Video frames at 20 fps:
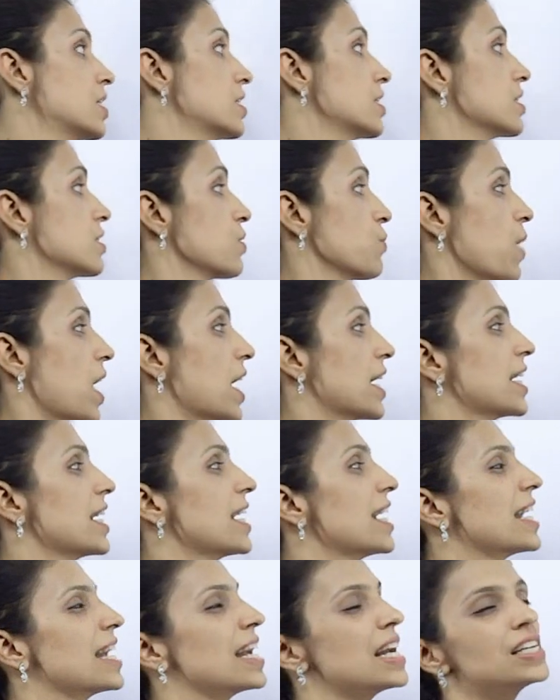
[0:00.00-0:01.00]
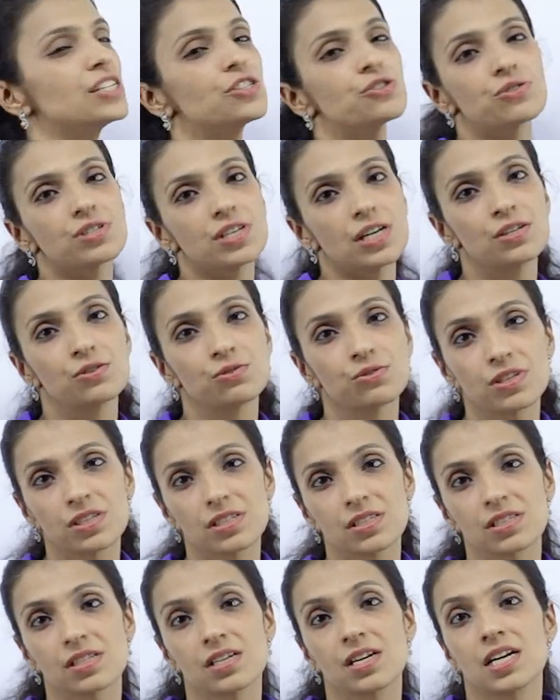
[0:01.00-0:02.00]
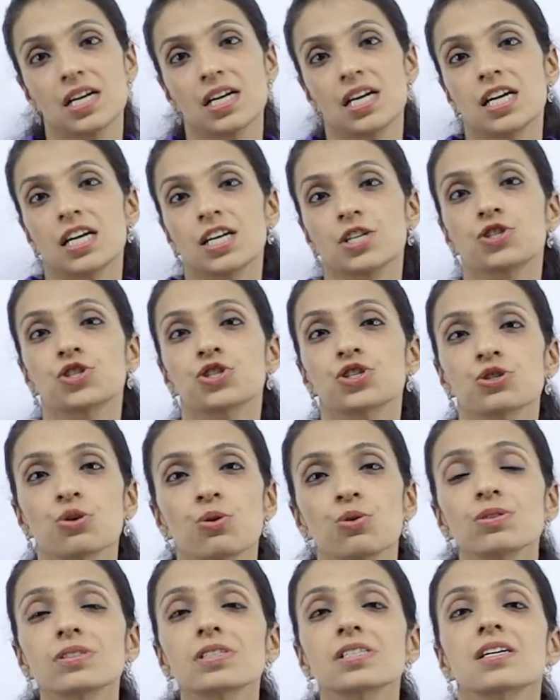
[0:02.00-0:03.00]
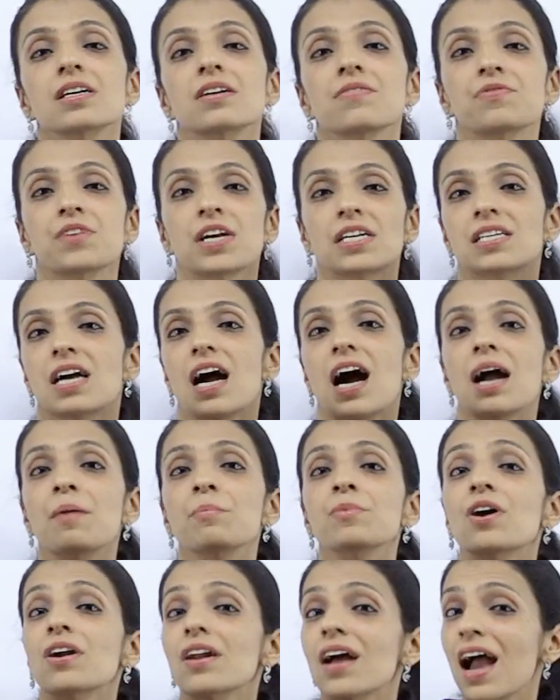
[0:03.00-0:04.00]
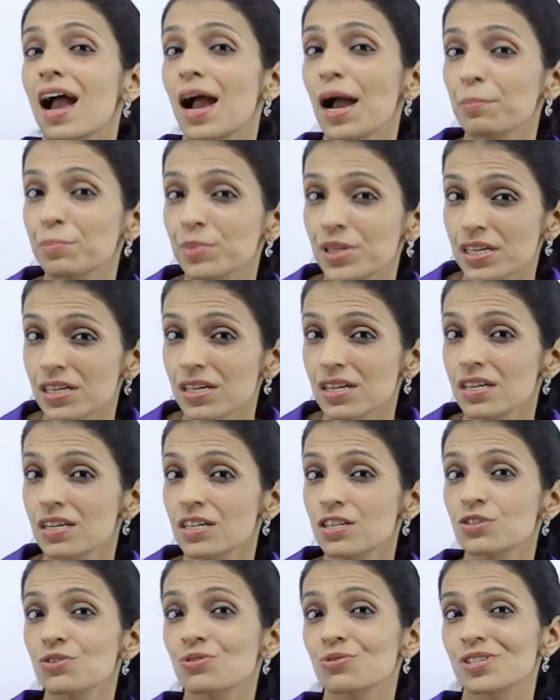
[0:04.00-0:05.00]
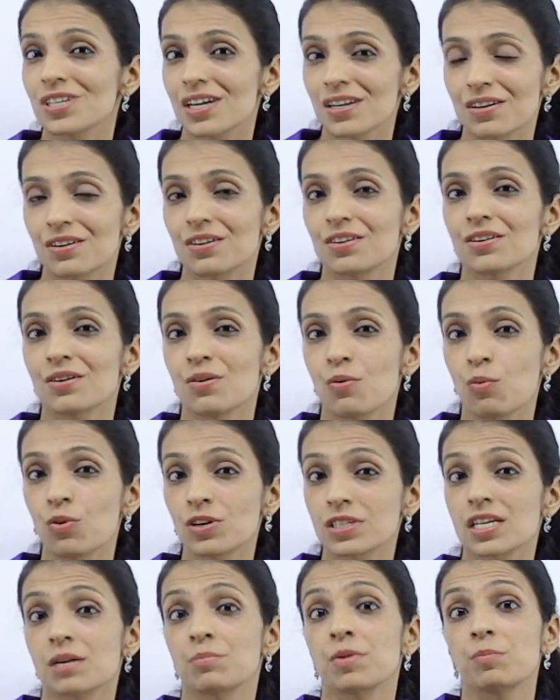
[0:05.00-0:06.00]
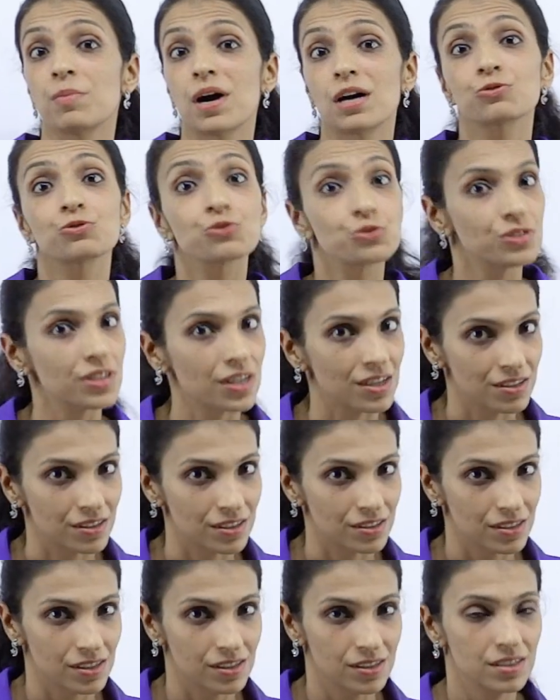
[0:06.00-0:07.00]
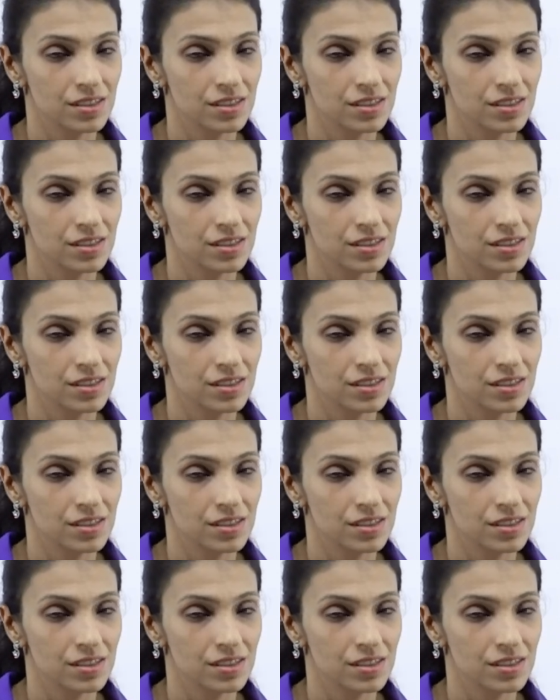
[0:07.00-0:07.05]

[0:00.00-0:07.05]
So I hate to tell you this. It shows that I'm not happy to tell her what I'm about to tell her,